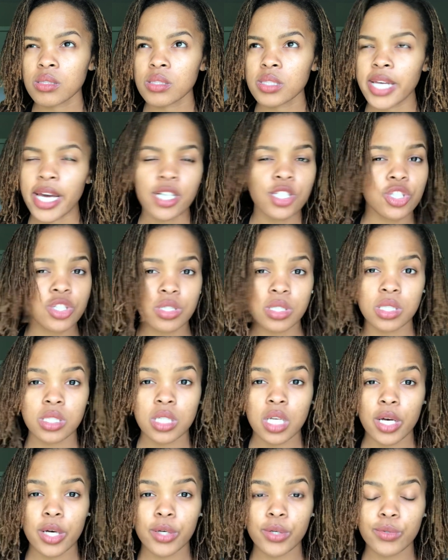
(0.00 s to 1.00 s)
Textures and
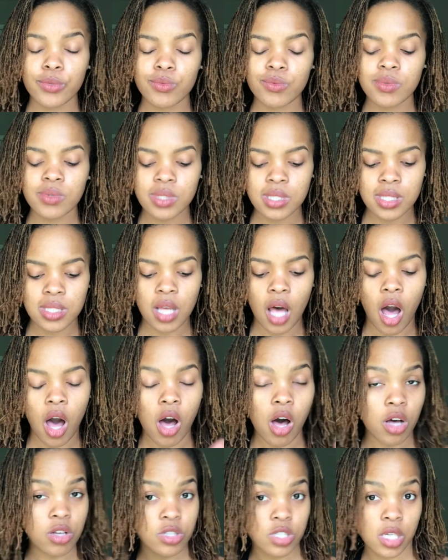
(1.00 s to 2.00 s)
Tones,
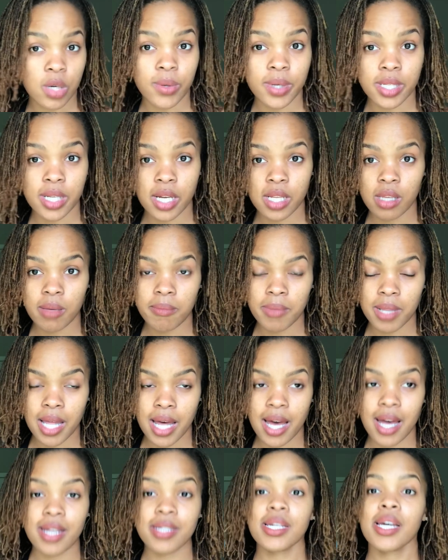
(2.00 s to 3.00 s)
also in Honey
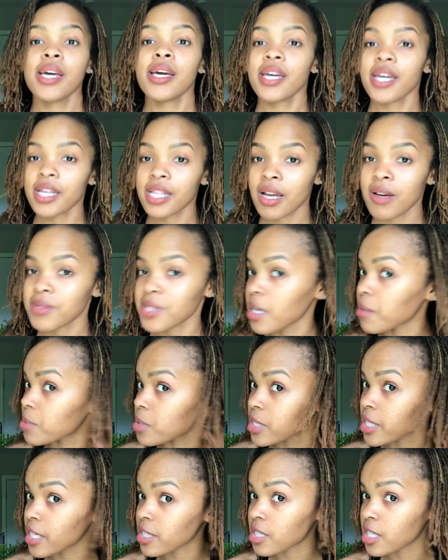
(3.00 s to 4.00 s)
Blonde, and I was
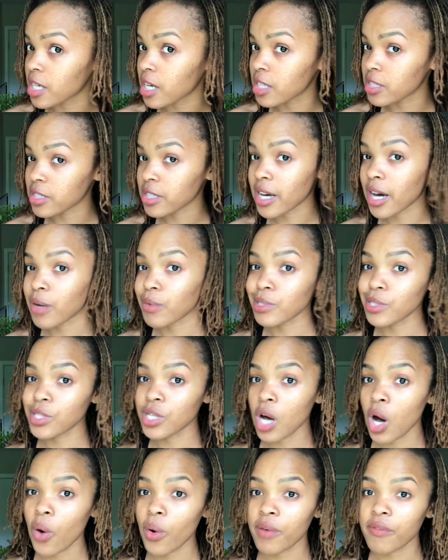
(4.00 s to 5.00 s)
able to get the color I was
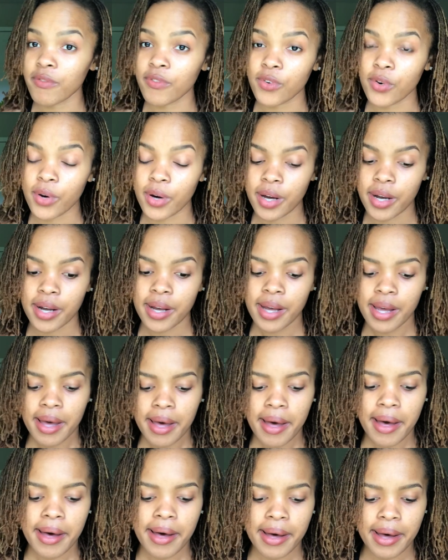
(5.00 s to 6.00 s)
going for.
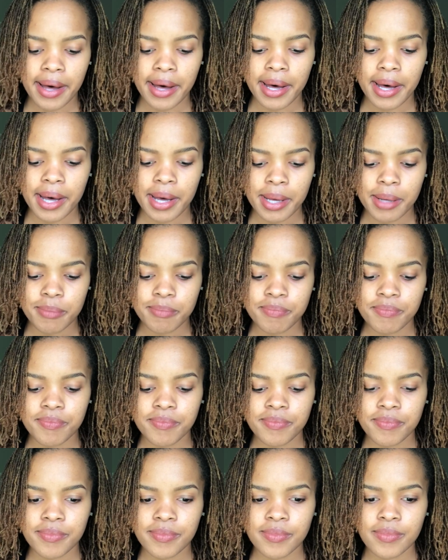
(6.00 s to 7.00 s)
I
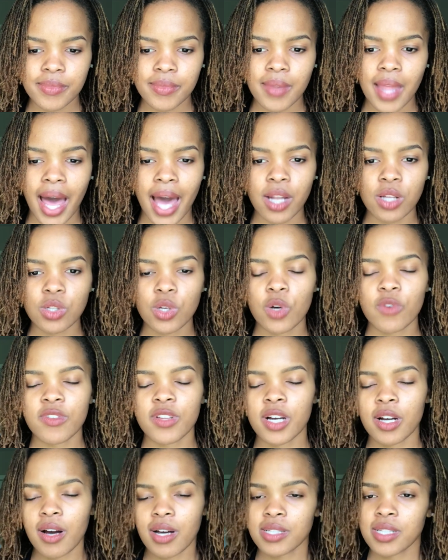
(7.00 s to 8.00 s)
don't know if
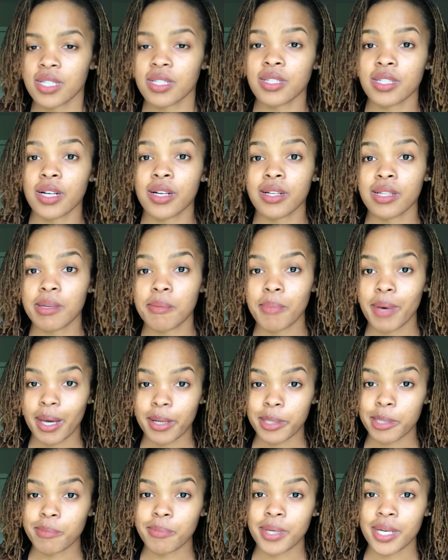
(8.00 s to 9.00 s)
Clairol is necessarily
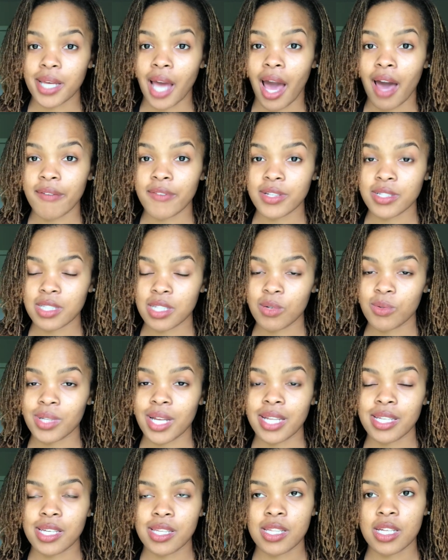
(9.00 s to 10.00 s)
better, but obviously when
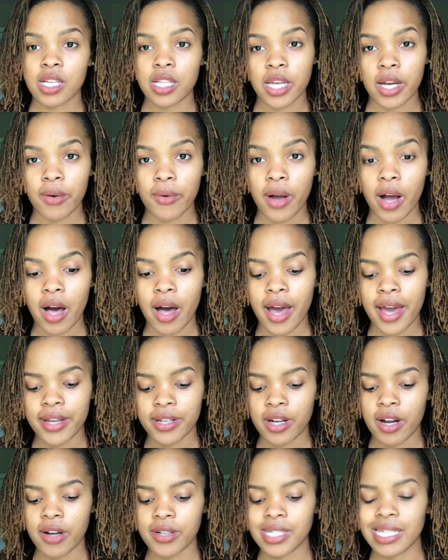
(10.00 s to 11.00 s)
I did the Clairol, I
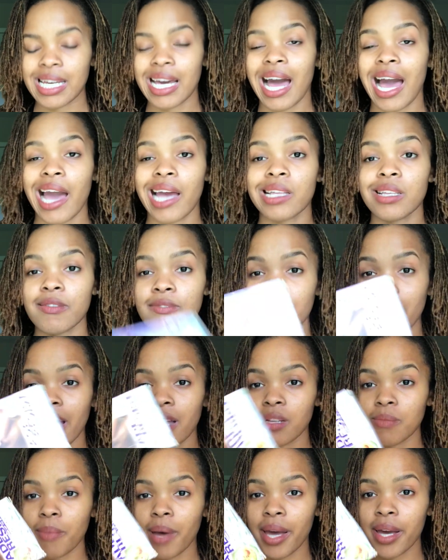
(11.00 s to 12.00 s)
had already kind of
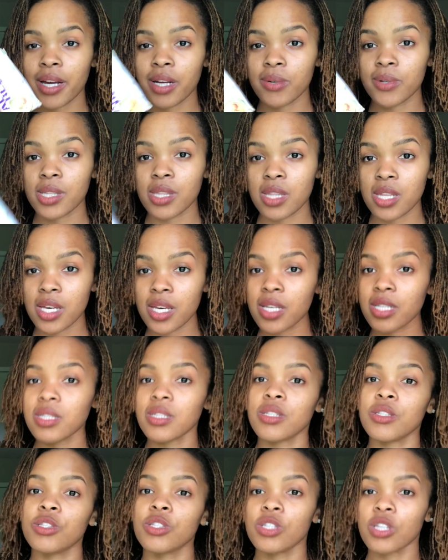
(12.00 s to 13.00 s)
lightened my hair with this,
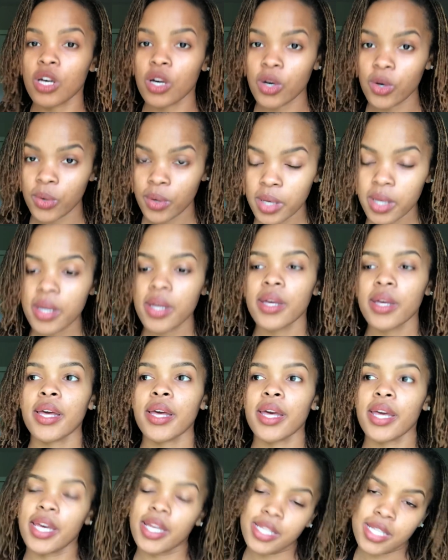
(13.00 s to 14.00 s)
and so
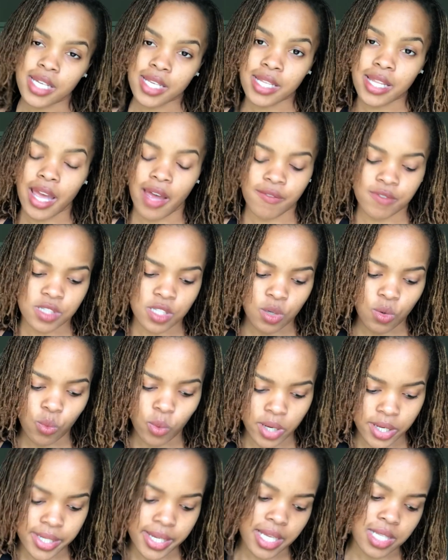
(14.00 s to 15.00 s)
it didn't have to
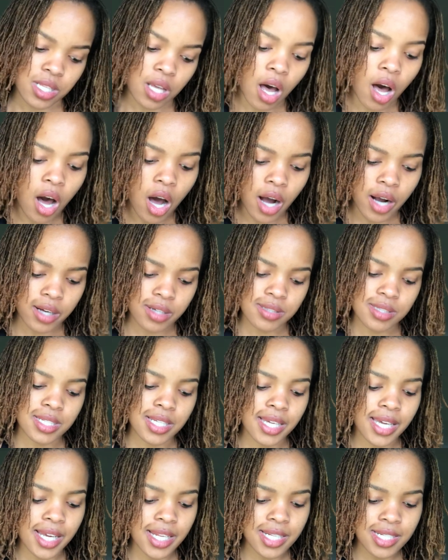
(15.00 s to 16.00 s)
work as hard
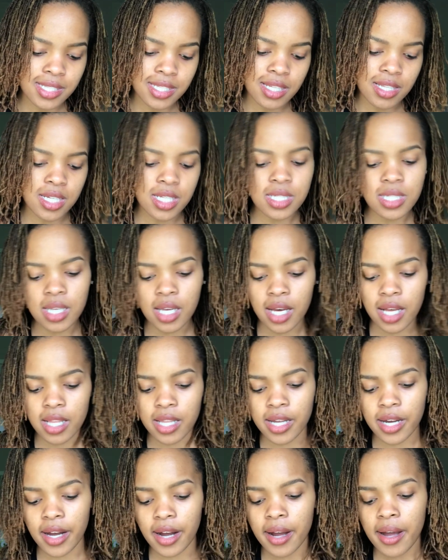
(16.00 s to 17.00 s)
to get it to this
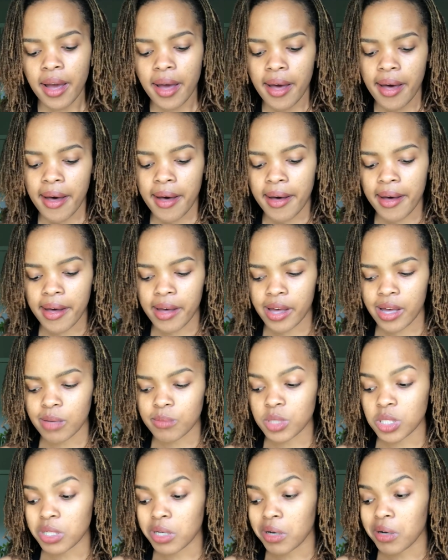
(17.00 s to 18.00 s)
color.
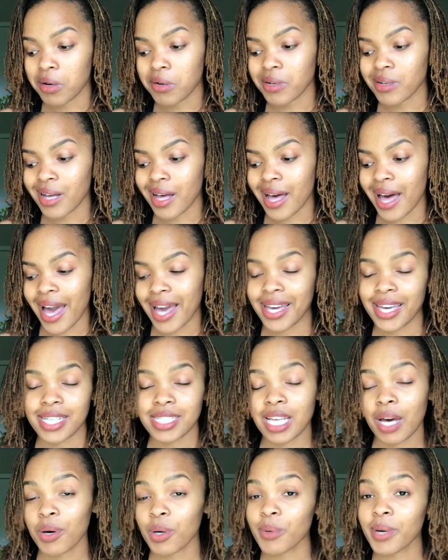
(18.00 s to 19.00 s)
So I
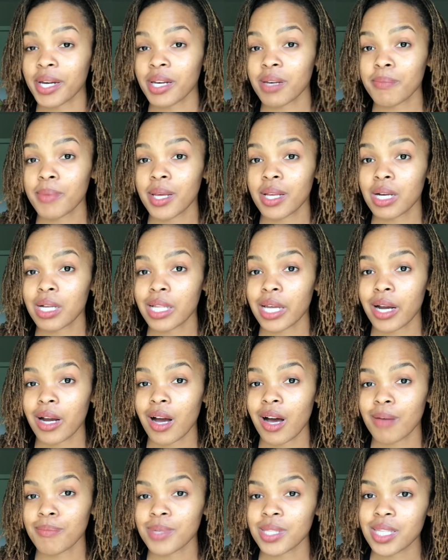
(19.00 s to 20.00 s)
guess I would recommend
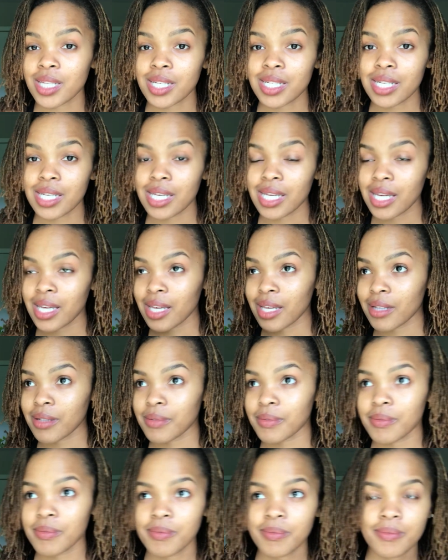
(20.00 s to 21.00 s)
Clairol, but then
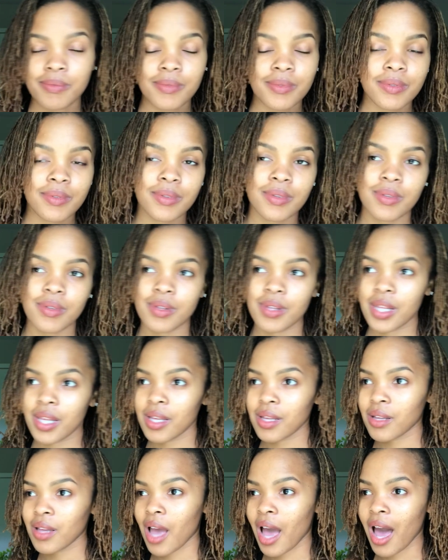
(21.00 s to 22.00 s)
again,
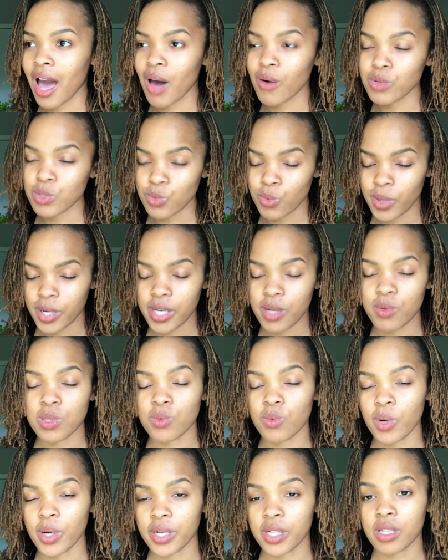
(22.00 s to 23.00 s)
it
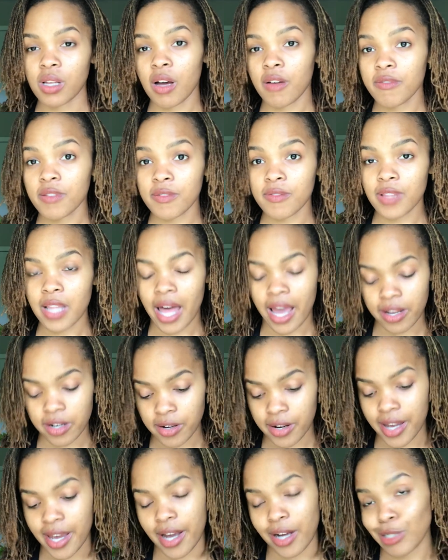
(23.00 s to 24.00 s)
was working off of
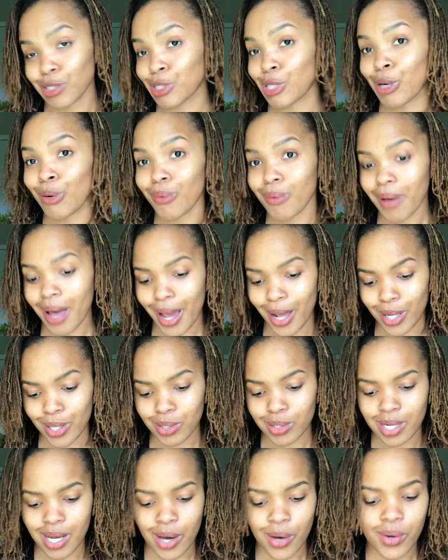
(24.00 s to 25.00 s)
lighter hair, so I
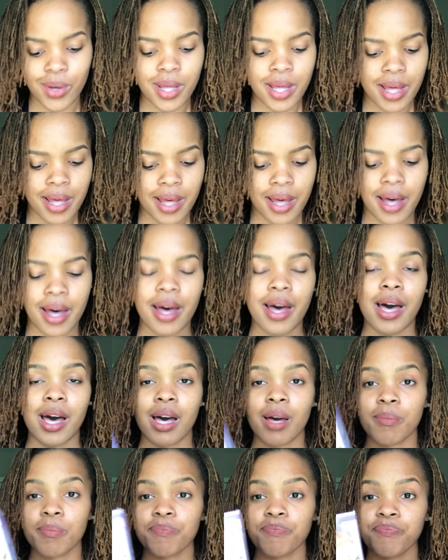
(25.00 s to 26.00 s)
don't
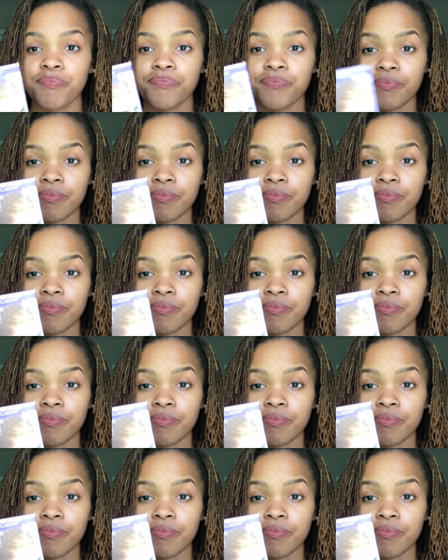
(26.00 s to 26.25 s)
know.